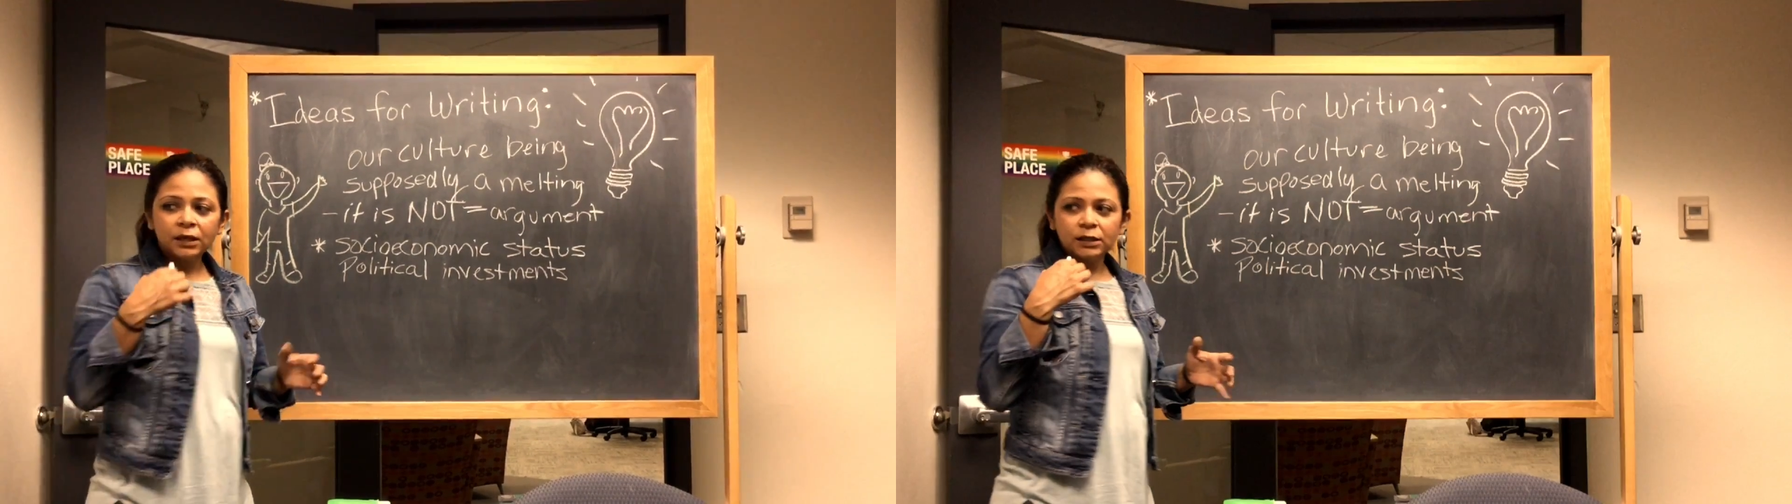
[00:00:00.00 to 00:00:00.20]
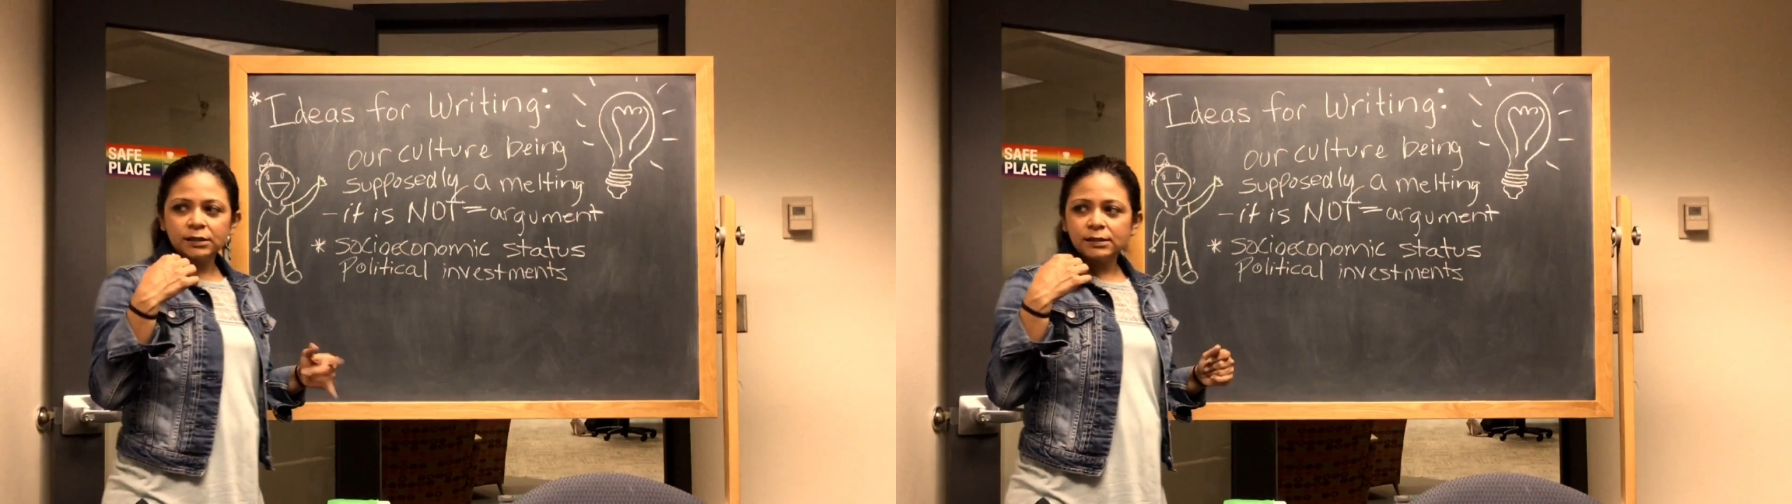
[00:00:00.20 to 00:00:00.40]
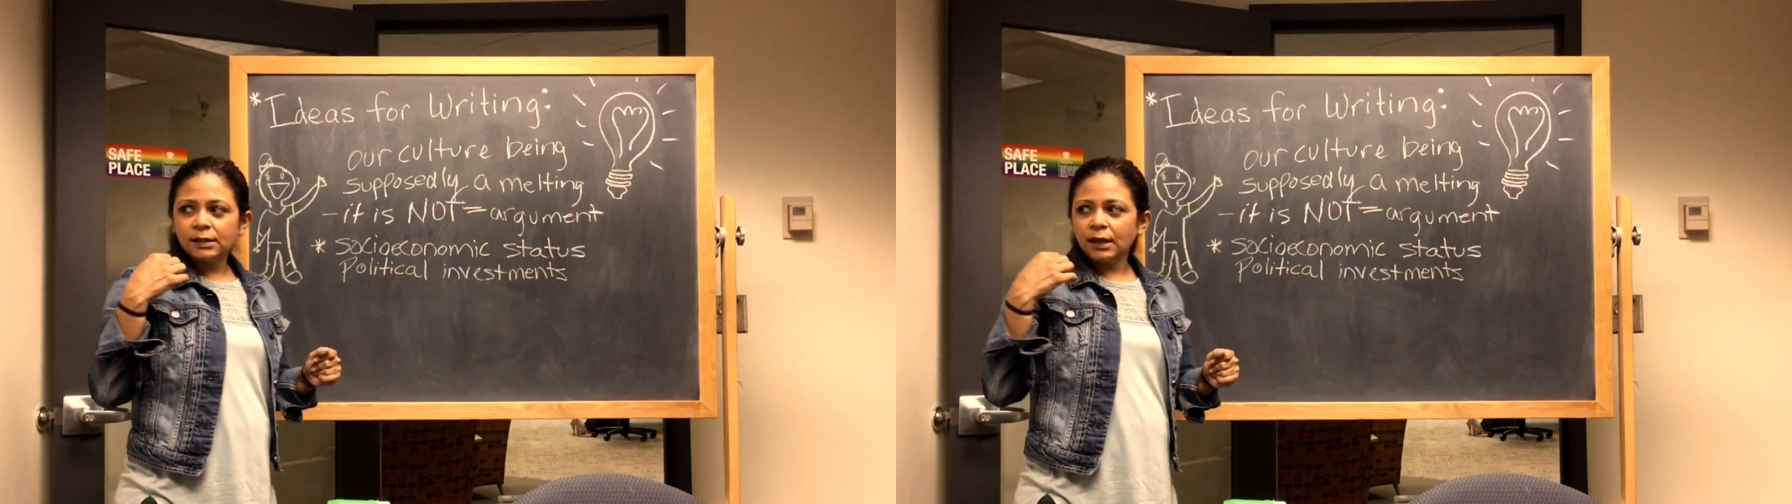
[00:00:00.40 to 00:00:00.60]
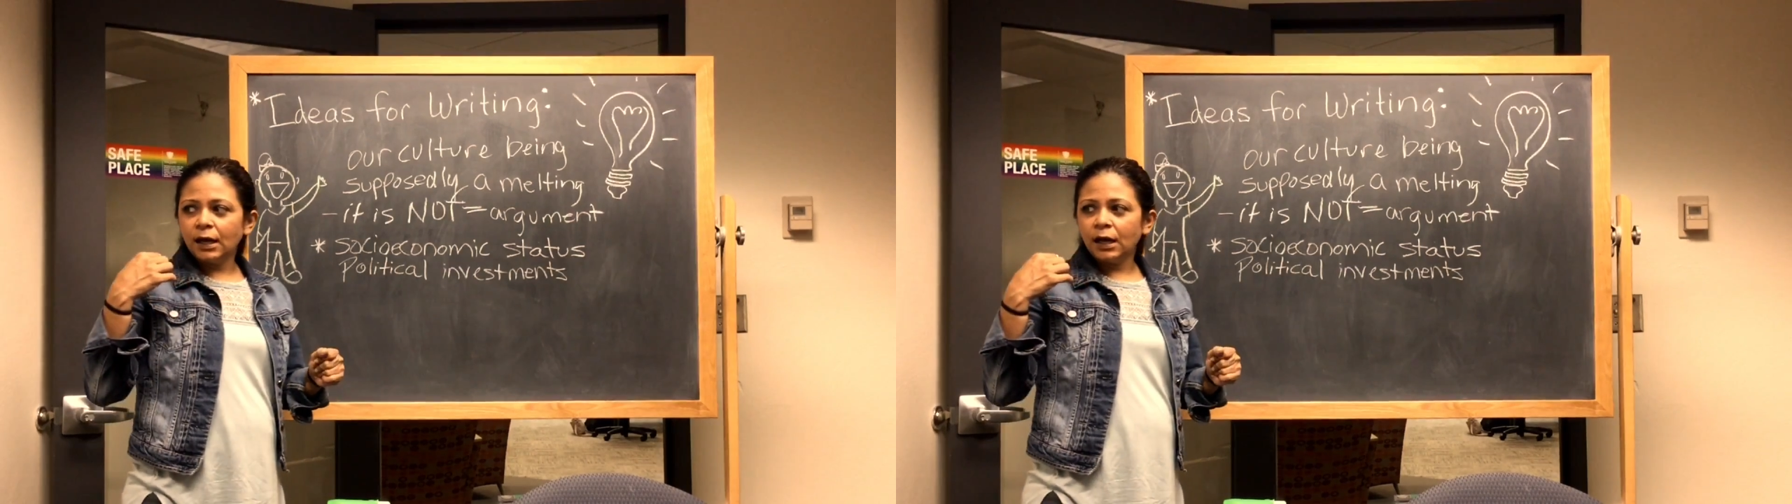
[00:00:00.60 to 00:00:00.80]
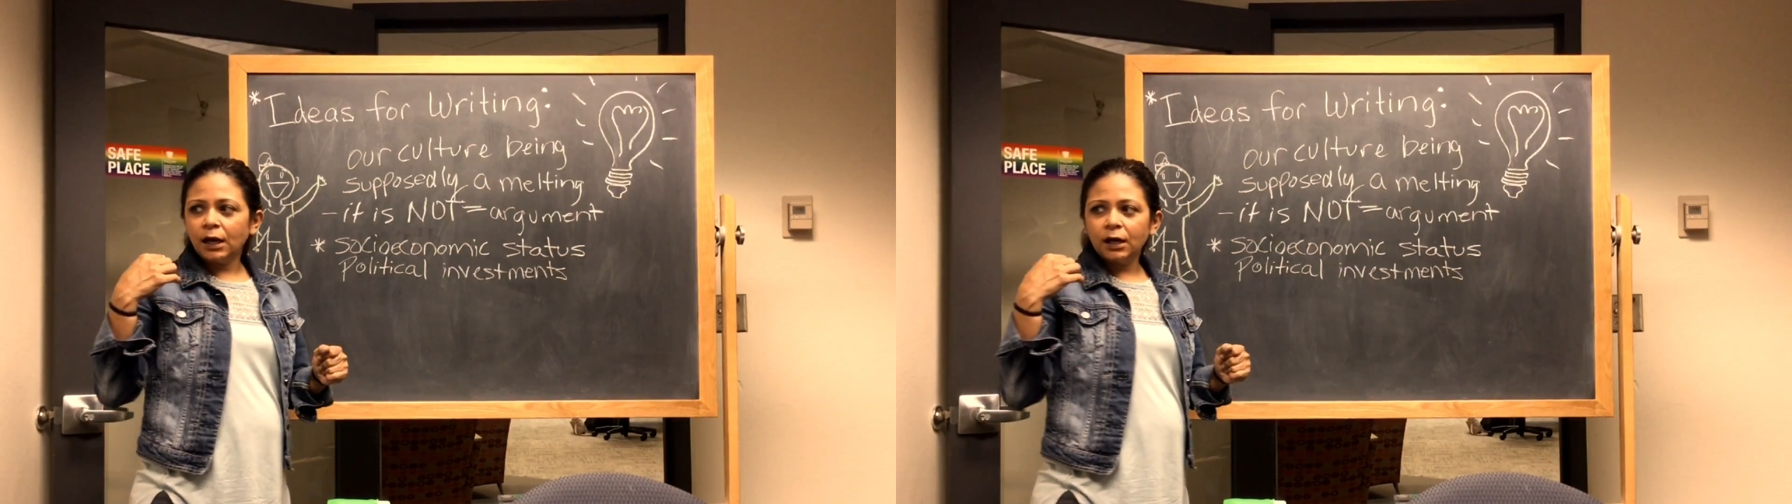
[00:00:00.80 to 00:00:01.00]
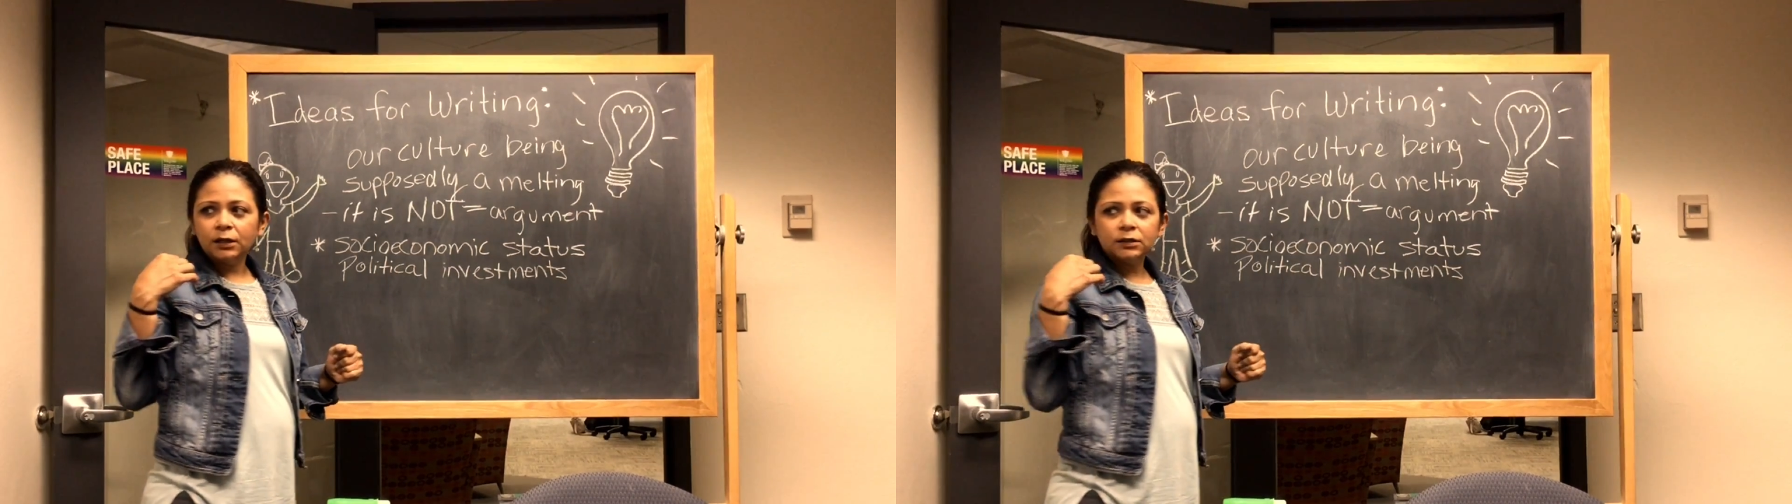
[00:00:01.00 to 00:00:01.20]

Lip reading: is that